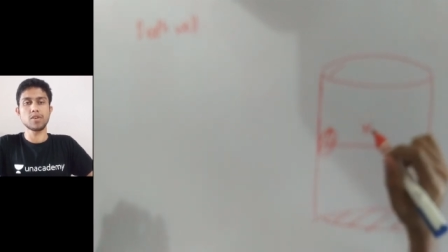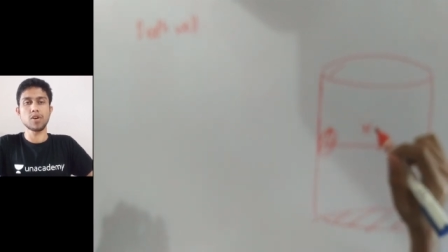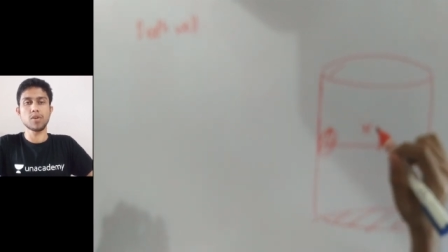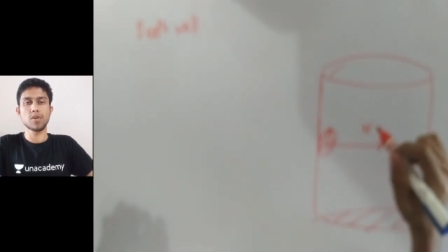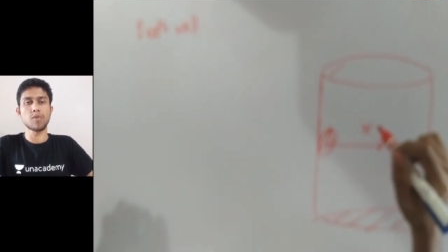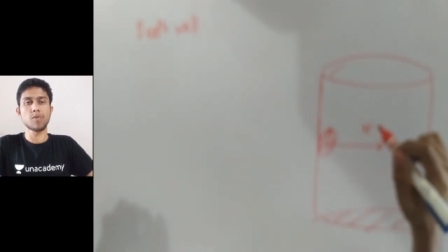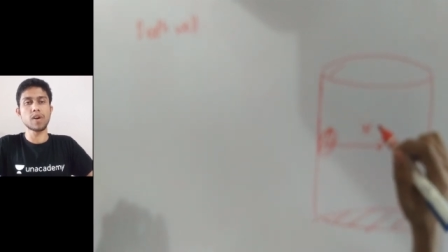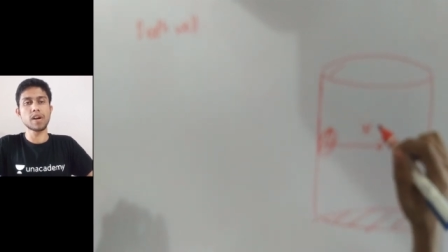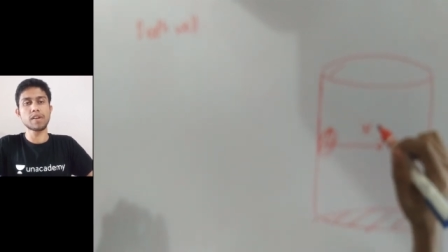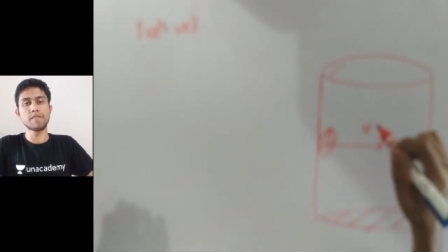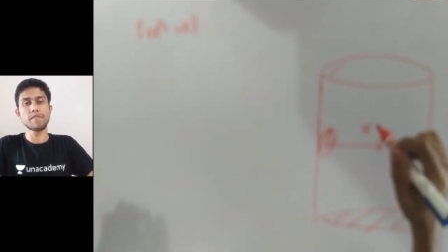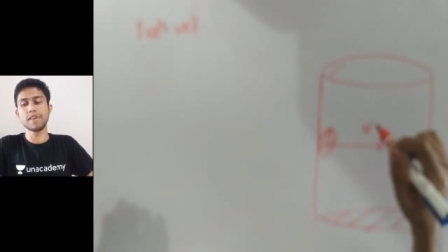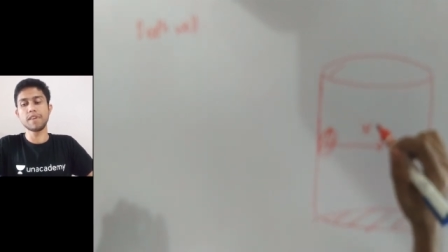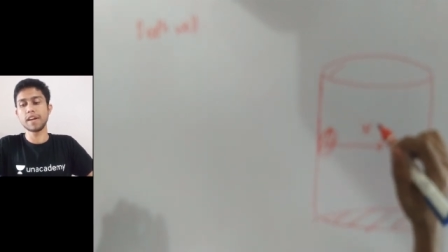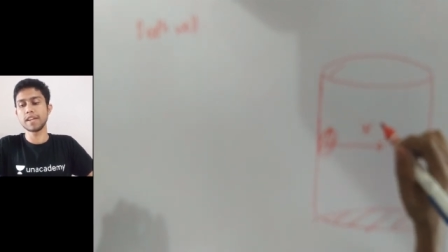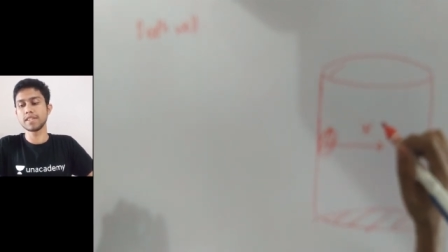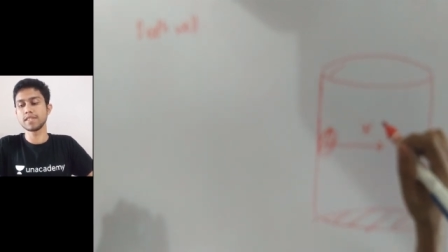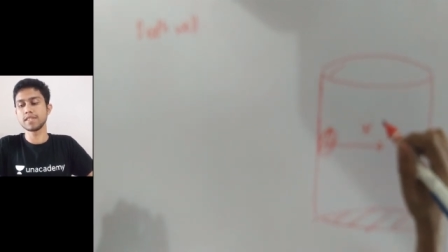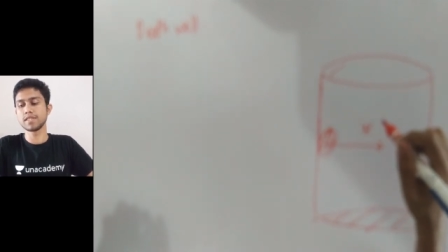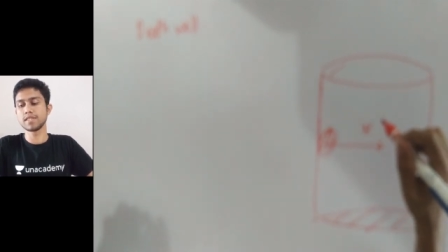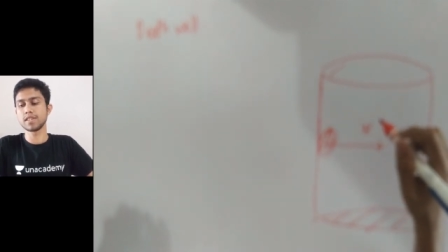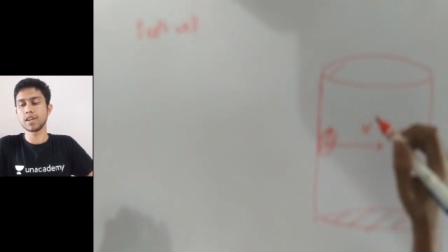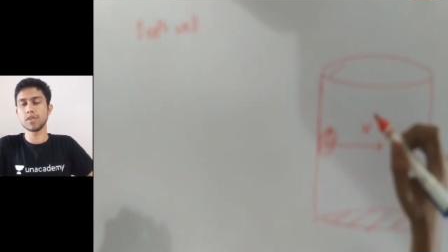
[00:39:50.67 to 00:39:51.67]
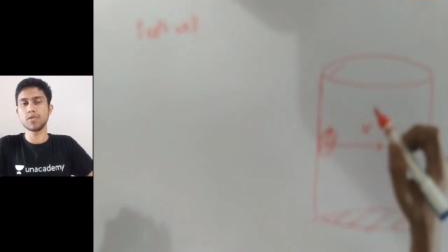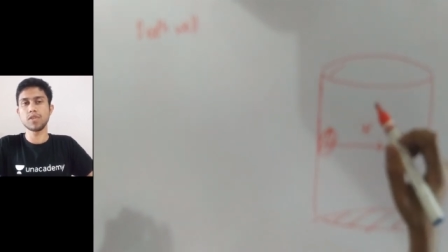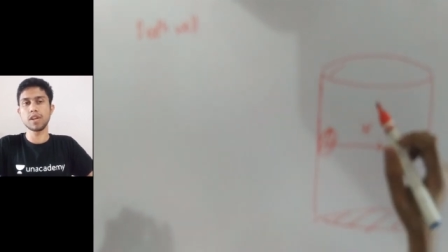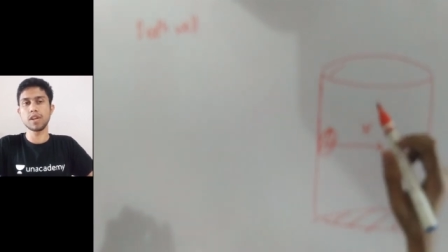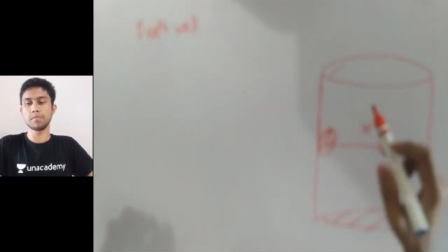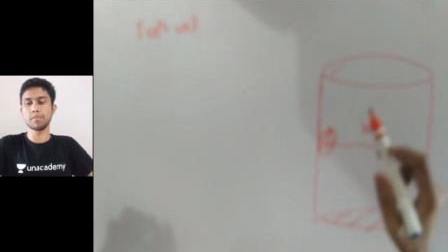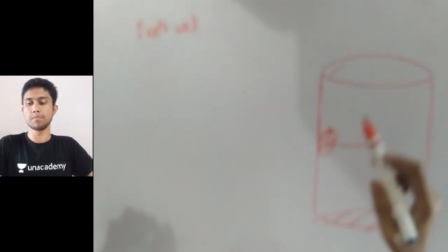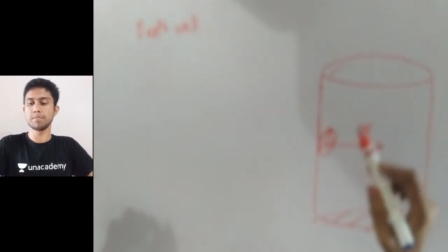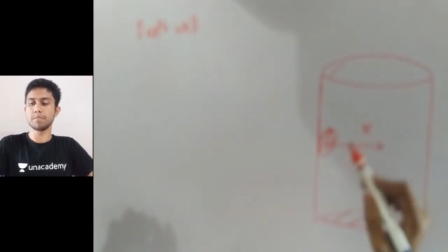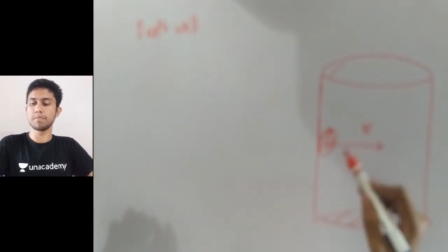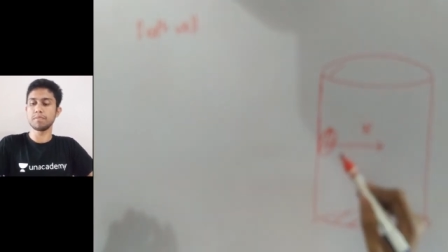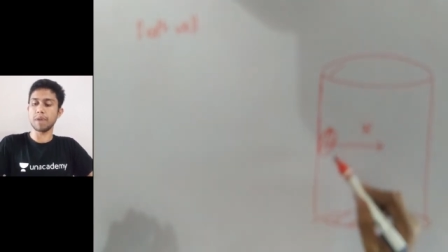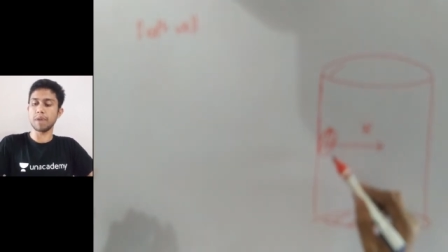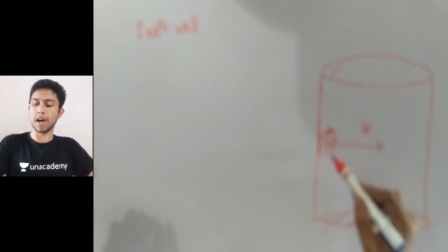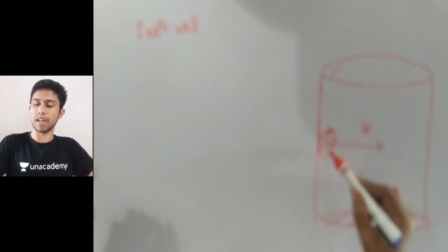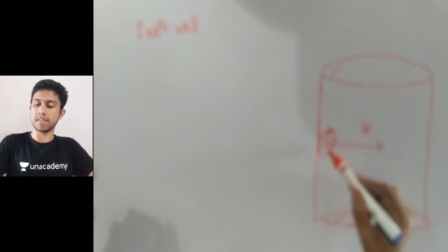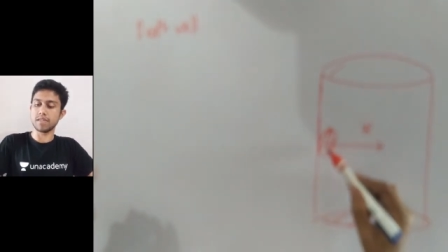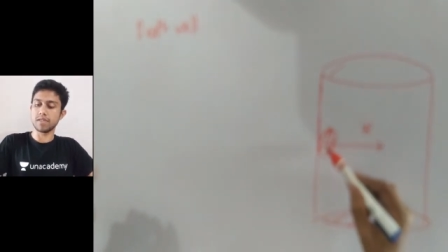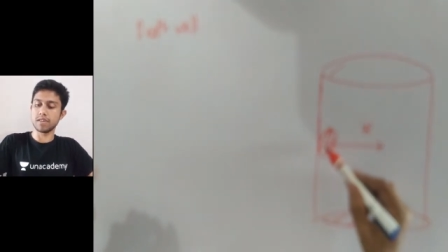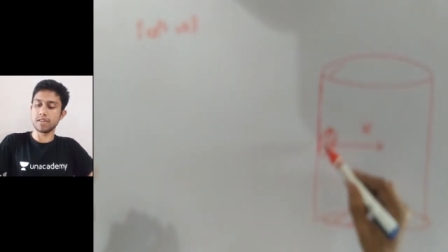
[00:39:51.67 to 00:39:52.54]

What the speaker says: or where is the circular path.